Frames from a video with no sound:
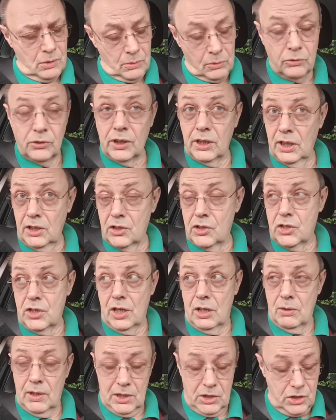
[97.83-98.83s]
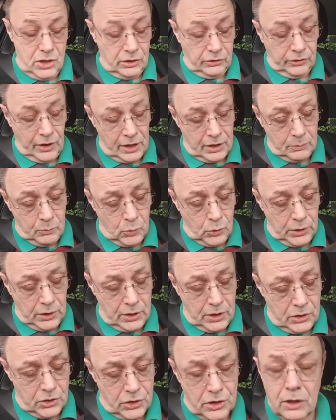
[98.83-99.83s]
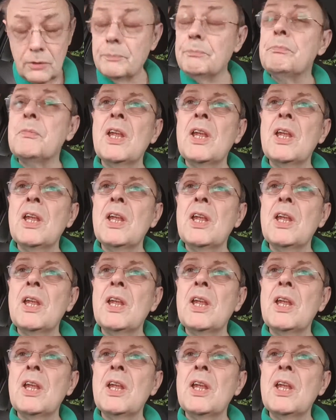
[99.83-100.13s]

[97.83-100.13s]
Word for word: It was a kids show actually, a Saturday morning kids show.